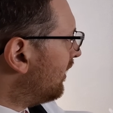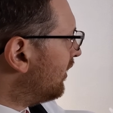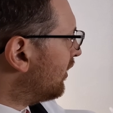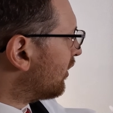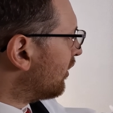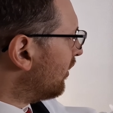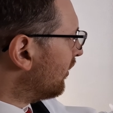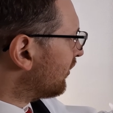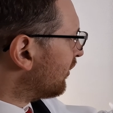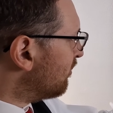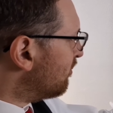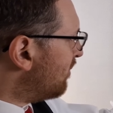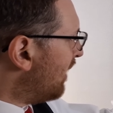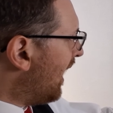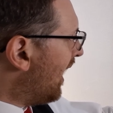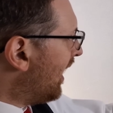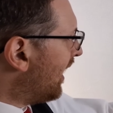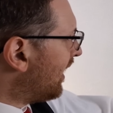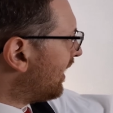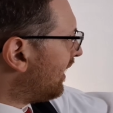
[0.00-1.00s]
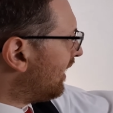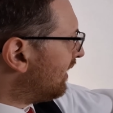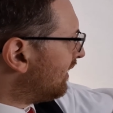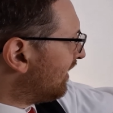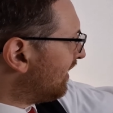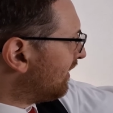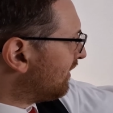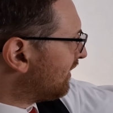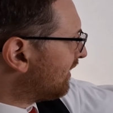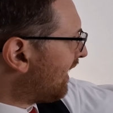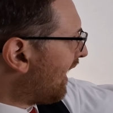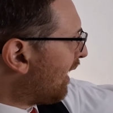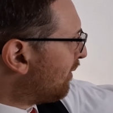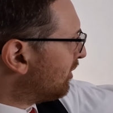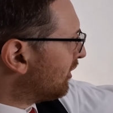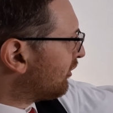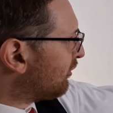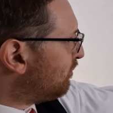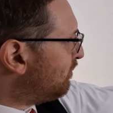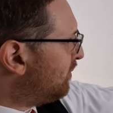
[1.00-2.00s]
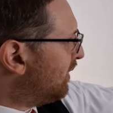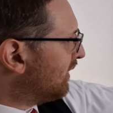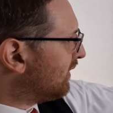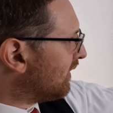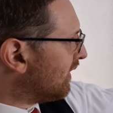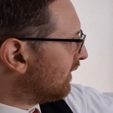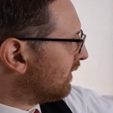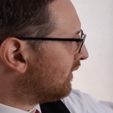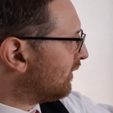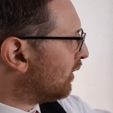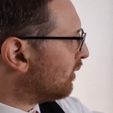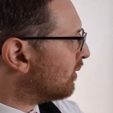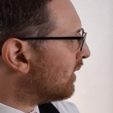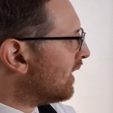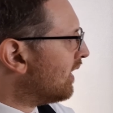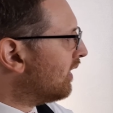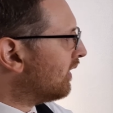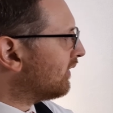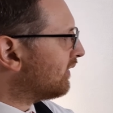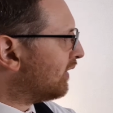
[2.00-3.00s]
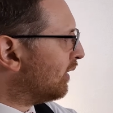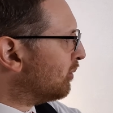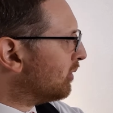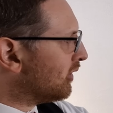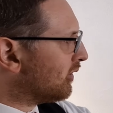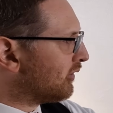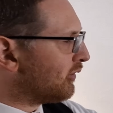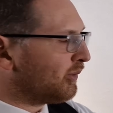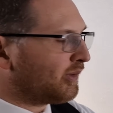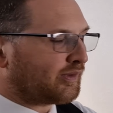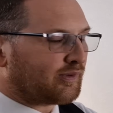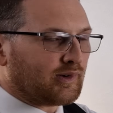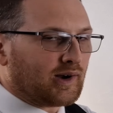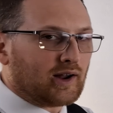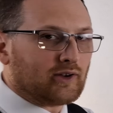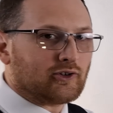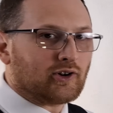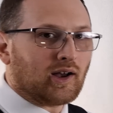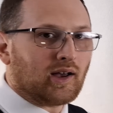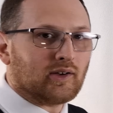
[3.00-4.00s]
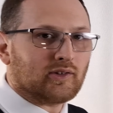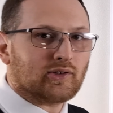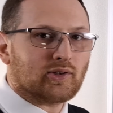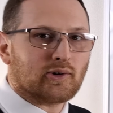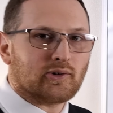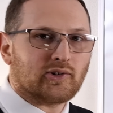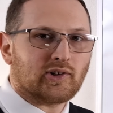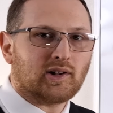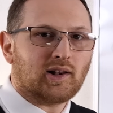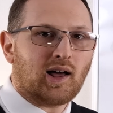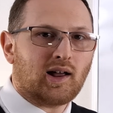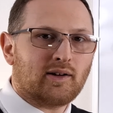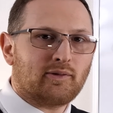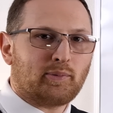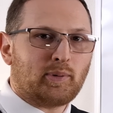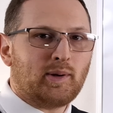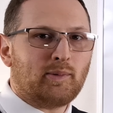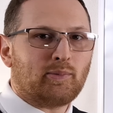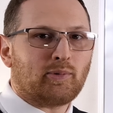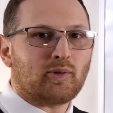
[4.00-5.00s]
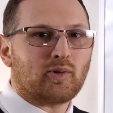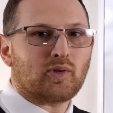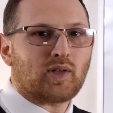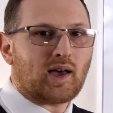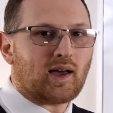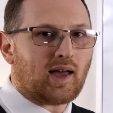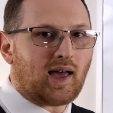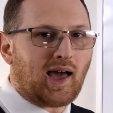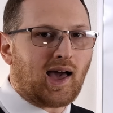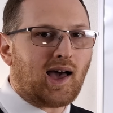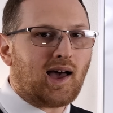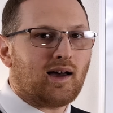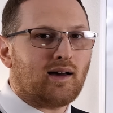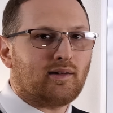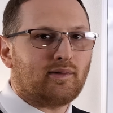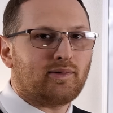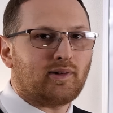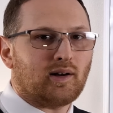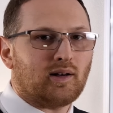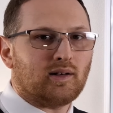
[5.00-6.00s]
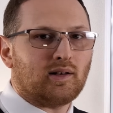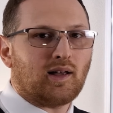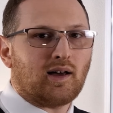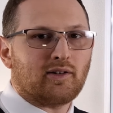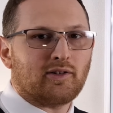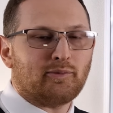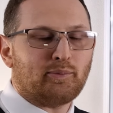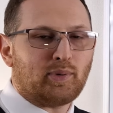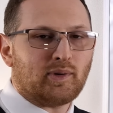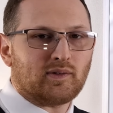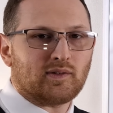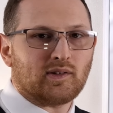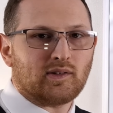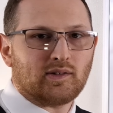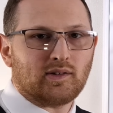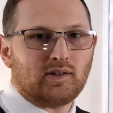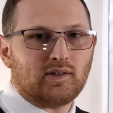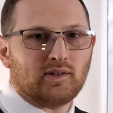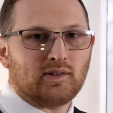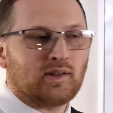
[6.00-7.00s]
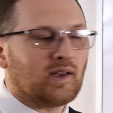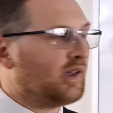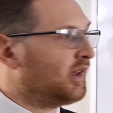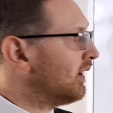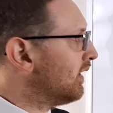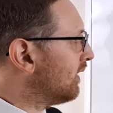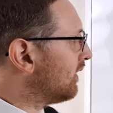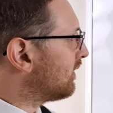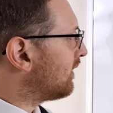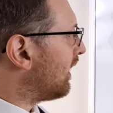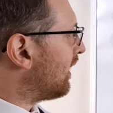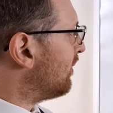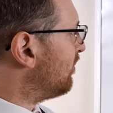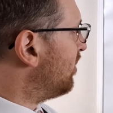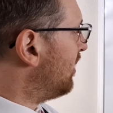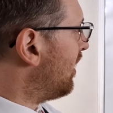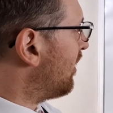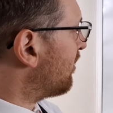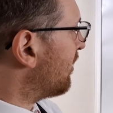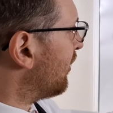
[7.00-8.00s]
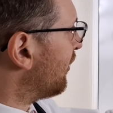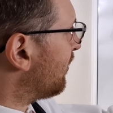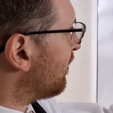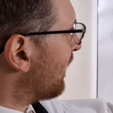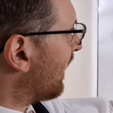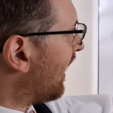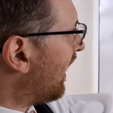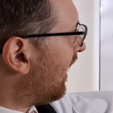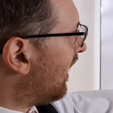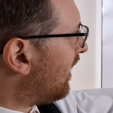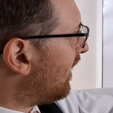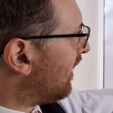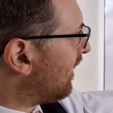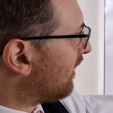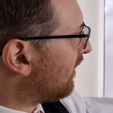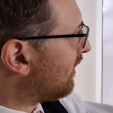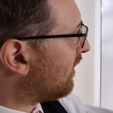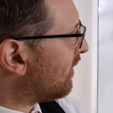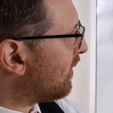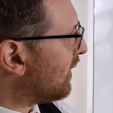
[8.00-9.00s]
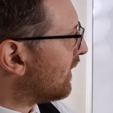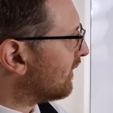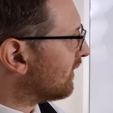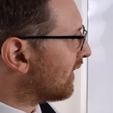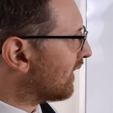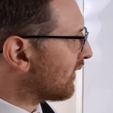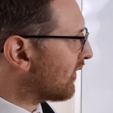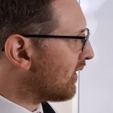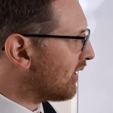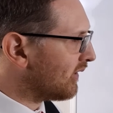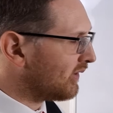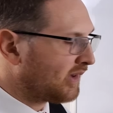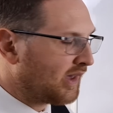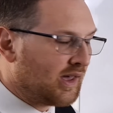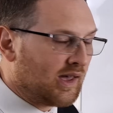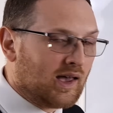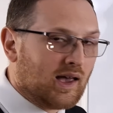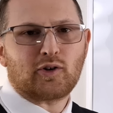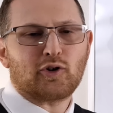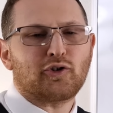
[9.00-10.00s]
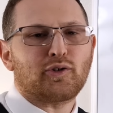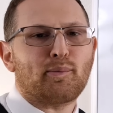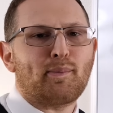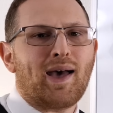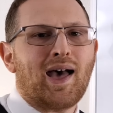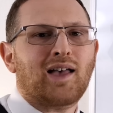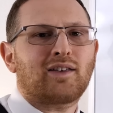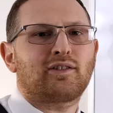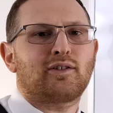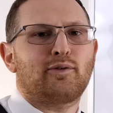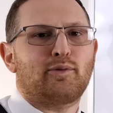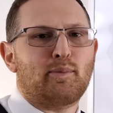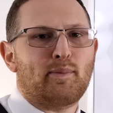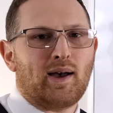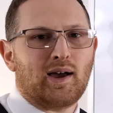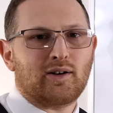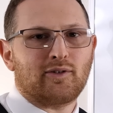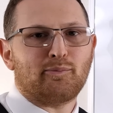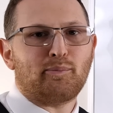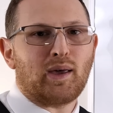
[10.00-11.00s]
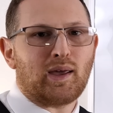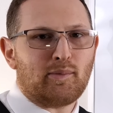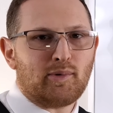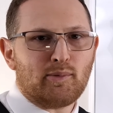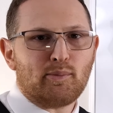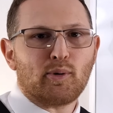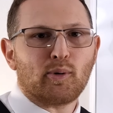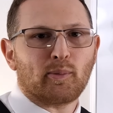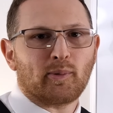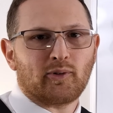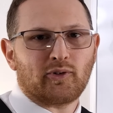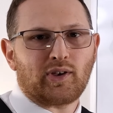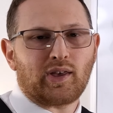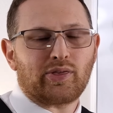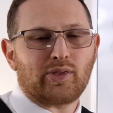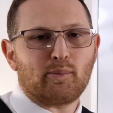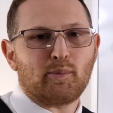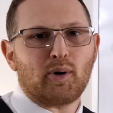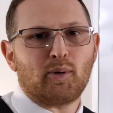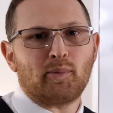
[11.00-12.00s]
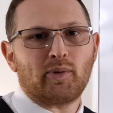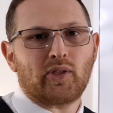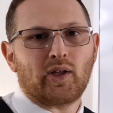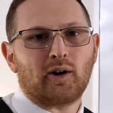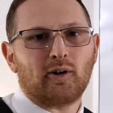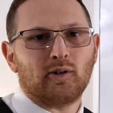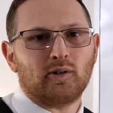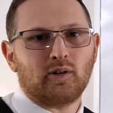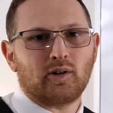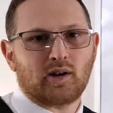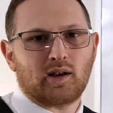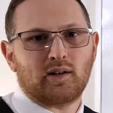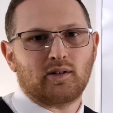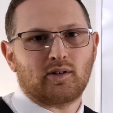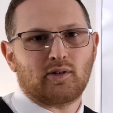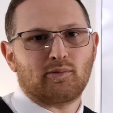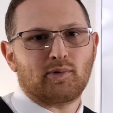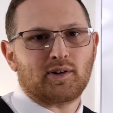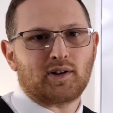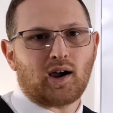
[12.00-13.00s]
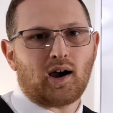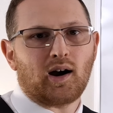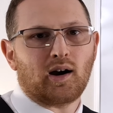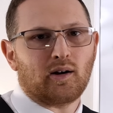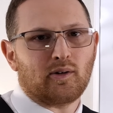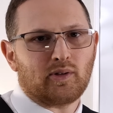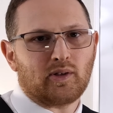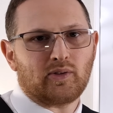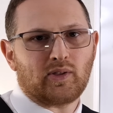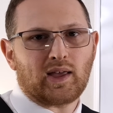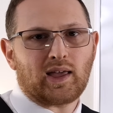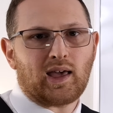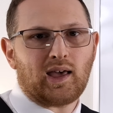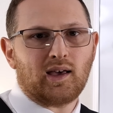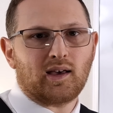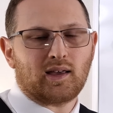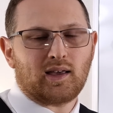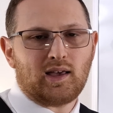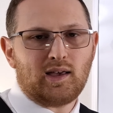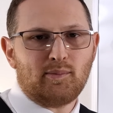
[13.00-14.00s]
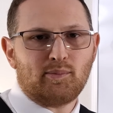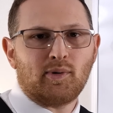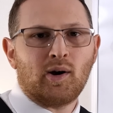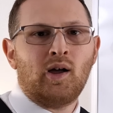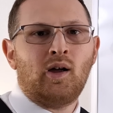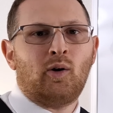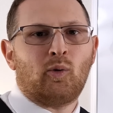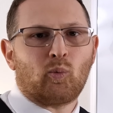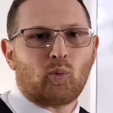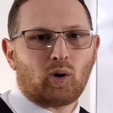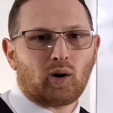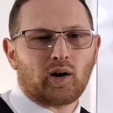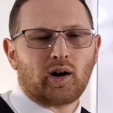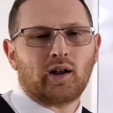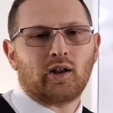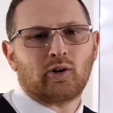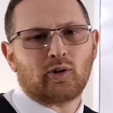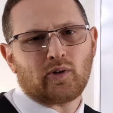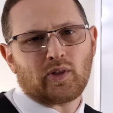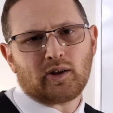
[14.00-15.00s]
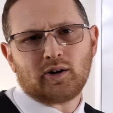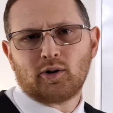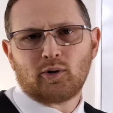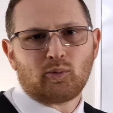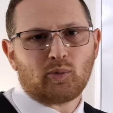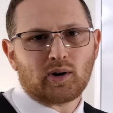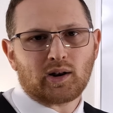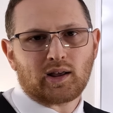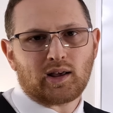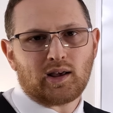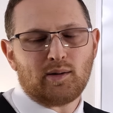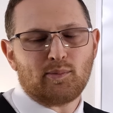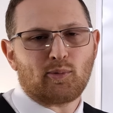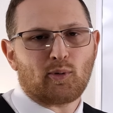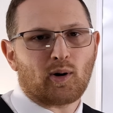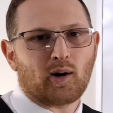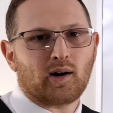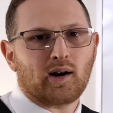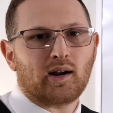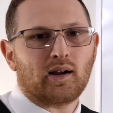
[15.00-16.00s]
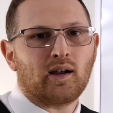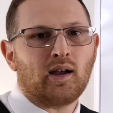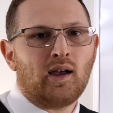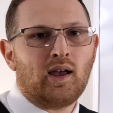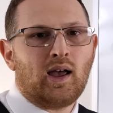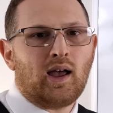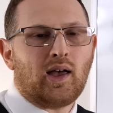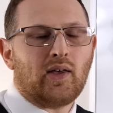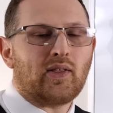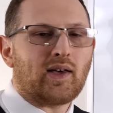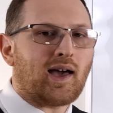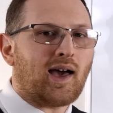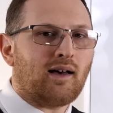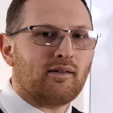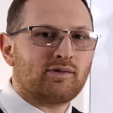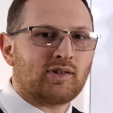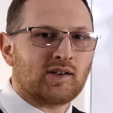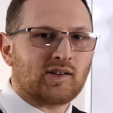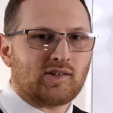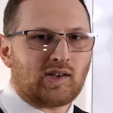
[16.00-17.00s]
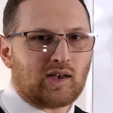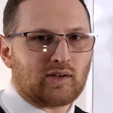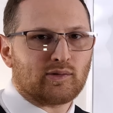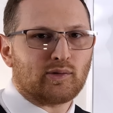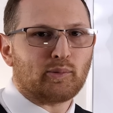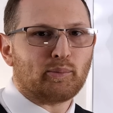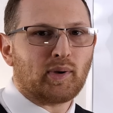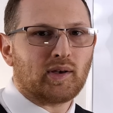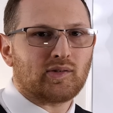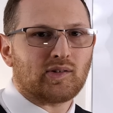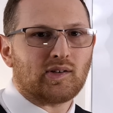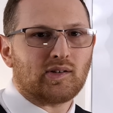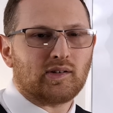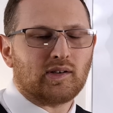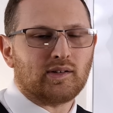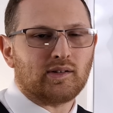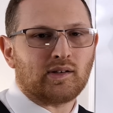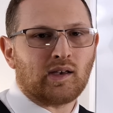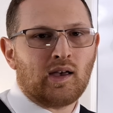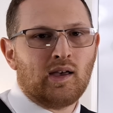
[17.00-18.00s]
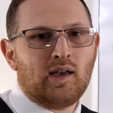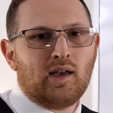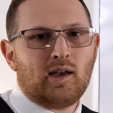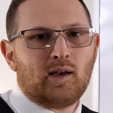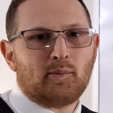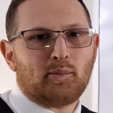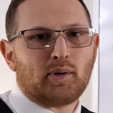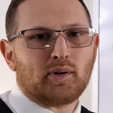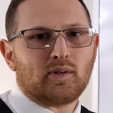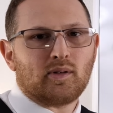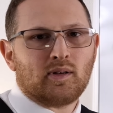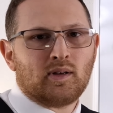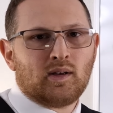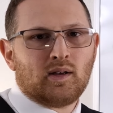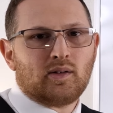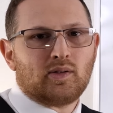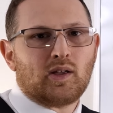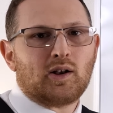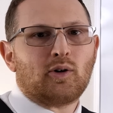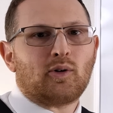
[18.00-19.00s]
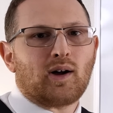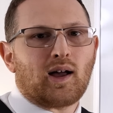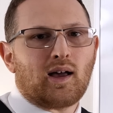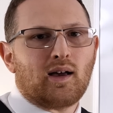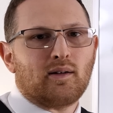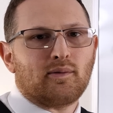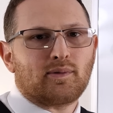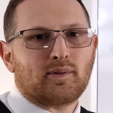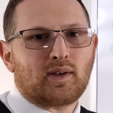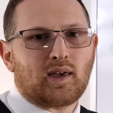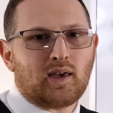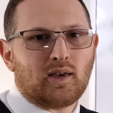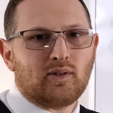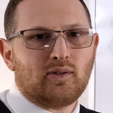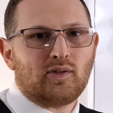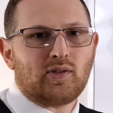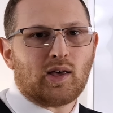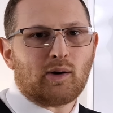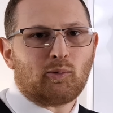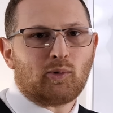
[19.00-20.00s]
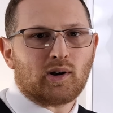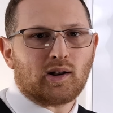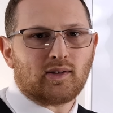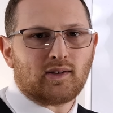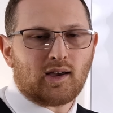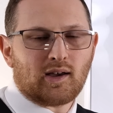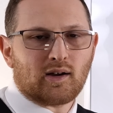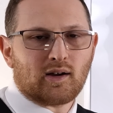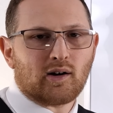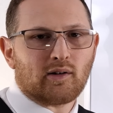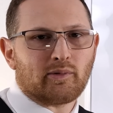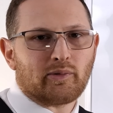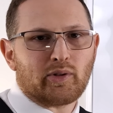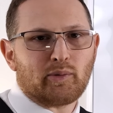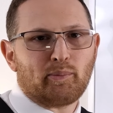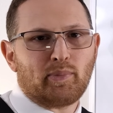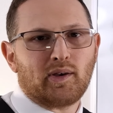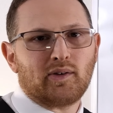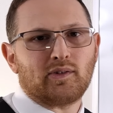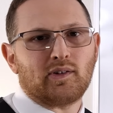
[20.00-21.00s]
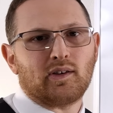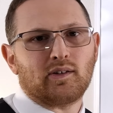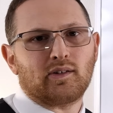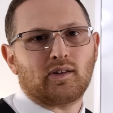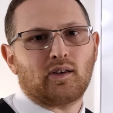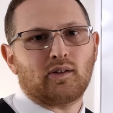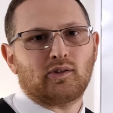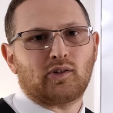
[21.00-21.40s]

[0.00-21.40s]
You can also buy an established business. So similar to a franchise, there's a lot of people that have a lot of businesses, say plumbers, mechanics, things like this. There's a massive amount of baby boomers at the moment that are looking to retire, that they can't keep working or they don't want to keep working. And they have successful businesses, but they don't have kids that want to take over the business.